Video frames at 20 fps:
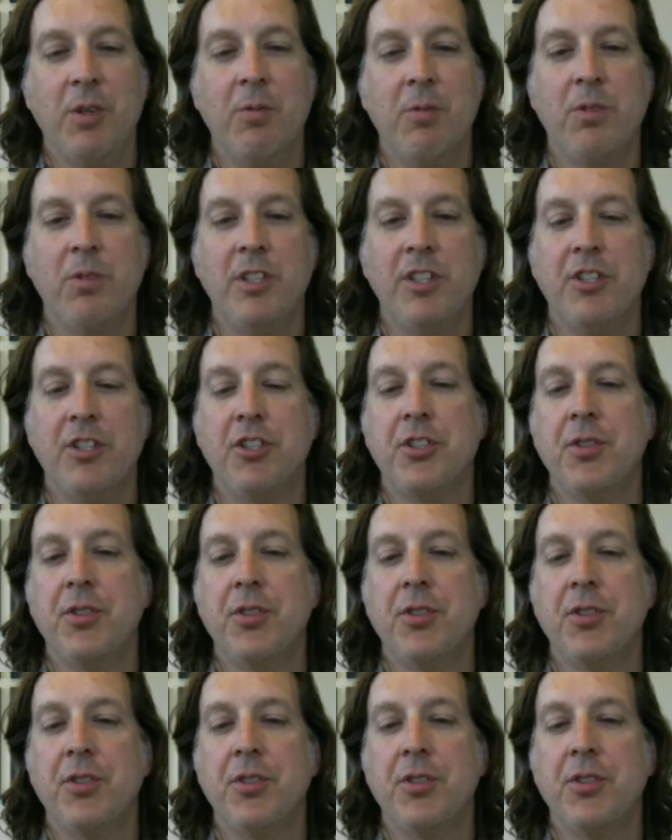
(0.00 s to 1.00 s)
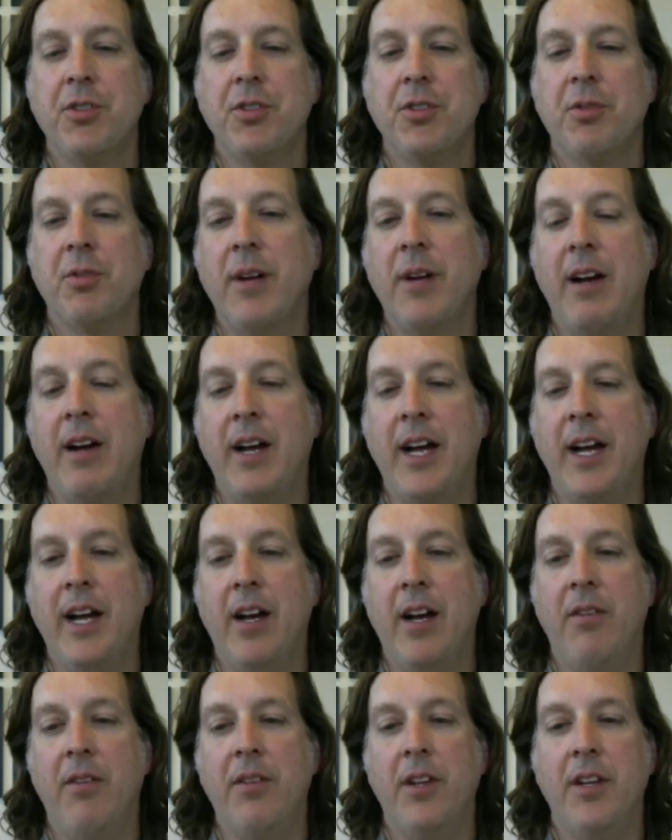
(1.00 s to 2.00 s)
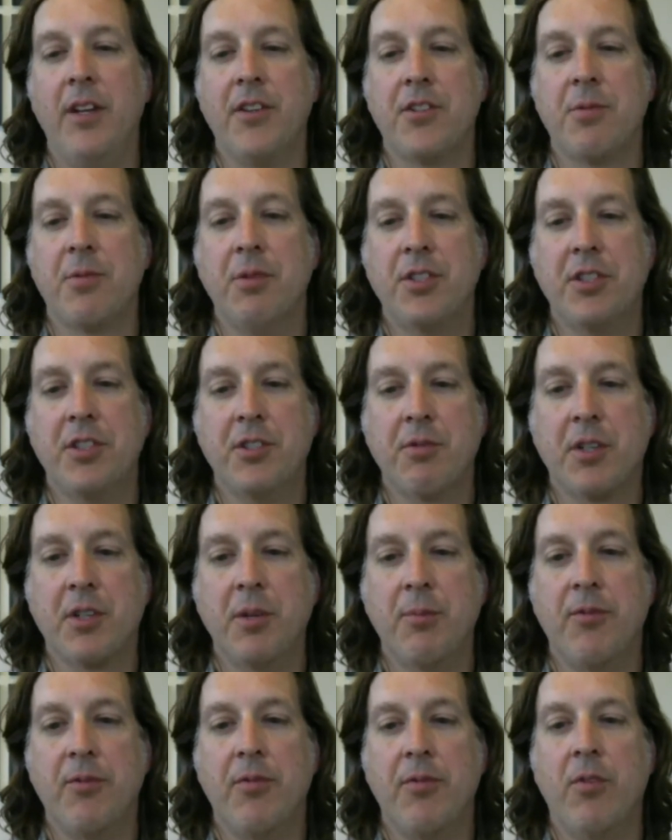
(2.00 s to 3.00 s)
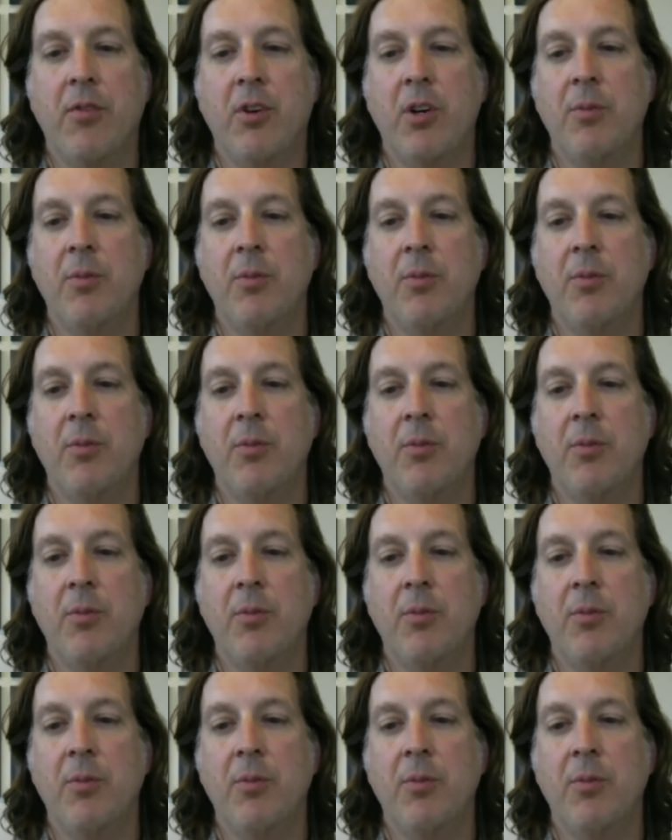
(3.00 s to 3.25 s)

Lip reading: You weren't really sure about how the switches